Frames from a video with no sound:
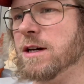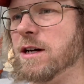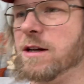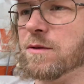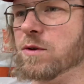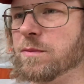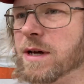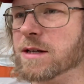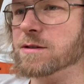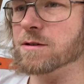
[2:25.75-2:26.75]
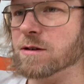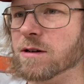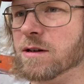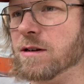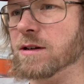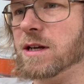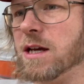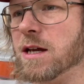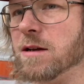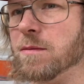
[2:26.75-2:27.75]
The Woodmaster
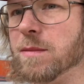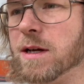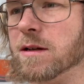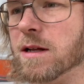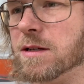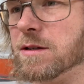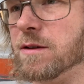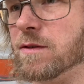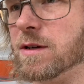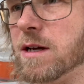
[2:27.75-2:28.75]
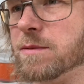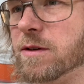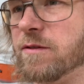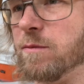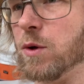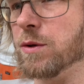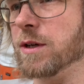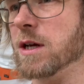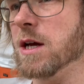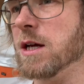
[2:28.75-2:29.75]
can make lots of different types of molding.